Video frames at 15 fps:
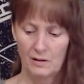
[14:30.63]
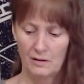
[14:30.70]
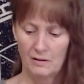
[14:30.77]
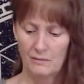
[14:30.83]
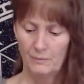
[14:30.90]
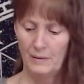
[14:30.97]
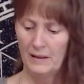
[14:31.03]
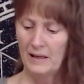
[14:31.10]

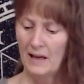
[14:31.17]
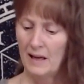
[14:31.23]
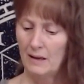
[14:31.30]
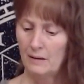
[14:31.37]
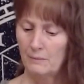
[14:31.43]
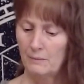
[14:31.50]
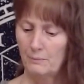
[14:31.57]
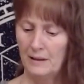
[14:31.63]

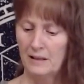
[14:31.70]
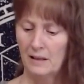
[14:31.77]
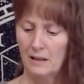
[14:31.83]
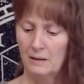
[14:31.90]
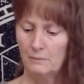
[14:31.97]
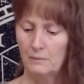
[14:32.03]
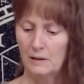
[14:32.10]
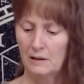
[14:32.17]

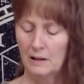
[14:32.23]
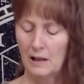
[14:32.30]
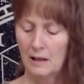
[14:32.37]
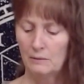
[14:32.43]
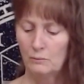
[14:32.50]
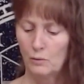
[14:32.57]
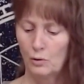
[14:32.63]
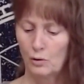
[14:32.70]
become a
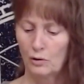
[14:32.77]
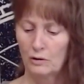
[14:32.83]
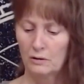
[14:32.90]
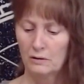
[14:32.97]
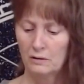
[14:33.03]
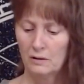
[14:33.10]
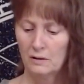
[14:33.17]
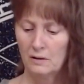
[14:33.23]
lot more
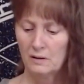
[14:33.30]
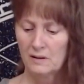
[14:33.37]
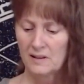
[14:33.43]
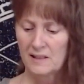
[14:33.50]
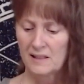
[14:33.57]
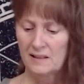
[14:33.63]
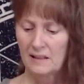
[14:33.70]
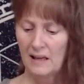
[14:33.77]

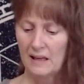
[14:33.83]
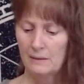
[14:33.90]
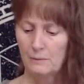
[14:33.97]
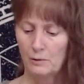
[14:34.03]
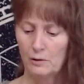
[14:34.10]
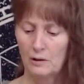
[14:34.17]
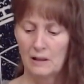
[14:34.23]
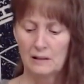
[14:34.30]

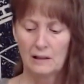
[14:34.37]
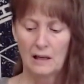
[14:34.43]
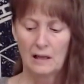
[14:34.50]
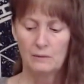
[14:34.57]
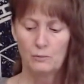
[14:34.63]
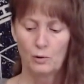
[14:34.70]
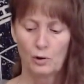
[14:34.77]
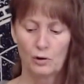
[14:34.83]
stable, a
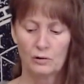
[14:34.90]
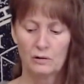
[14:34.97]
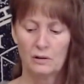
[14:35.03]
lot more